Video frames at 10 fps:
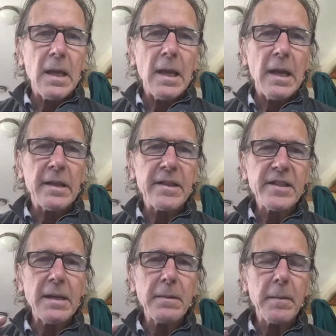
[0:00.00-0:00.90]
And at the
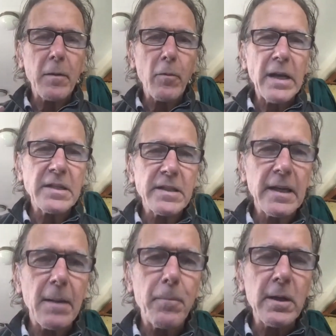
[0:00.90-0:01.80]
same time I raised it,
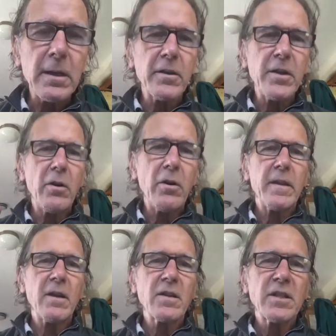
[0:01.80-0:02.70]
I put a little note in
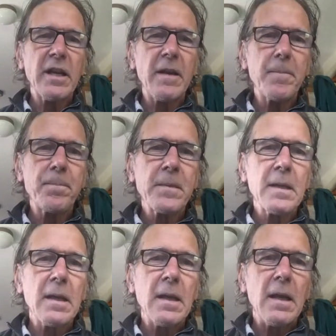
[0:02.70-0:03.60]
there saying,
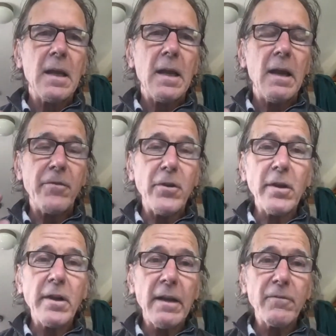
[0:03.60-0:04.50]
if you're
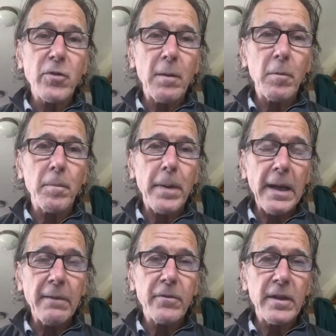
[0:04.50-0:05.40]
going to have trouble
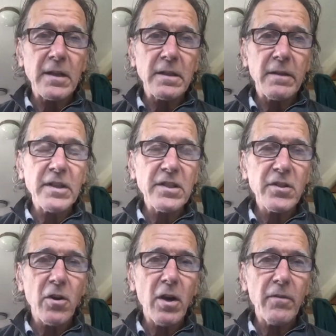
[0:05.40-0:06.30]
paying for this, if this is
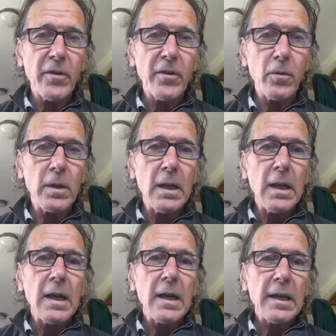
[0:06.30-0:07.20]
hard for you,
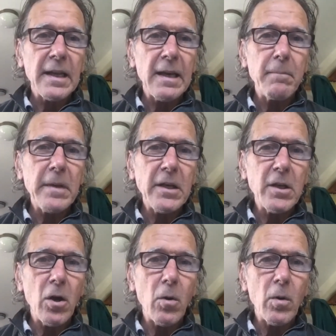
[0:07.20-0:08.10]
let me
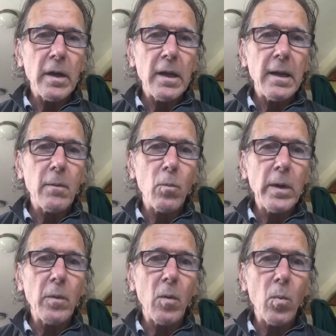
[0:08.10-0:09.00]
know and we
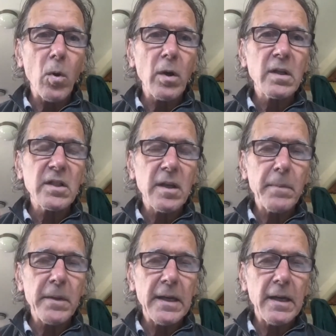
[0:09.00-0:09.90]
will work
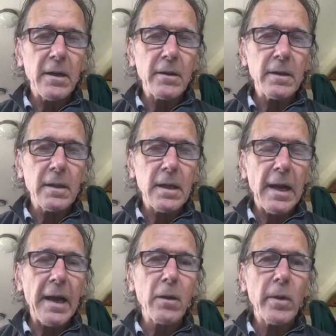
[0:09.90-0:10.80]
something out.
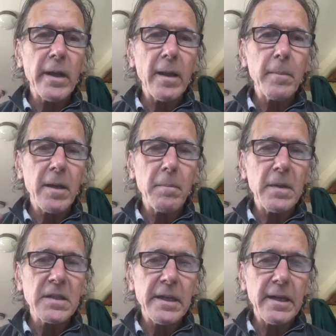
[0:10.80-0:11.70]
I don't want anybody to
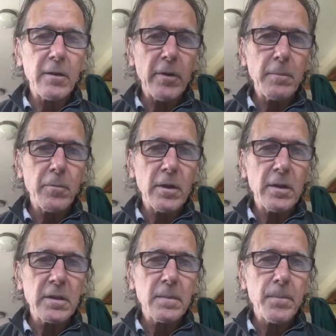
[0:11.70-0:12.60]
miss getting GreenPrints.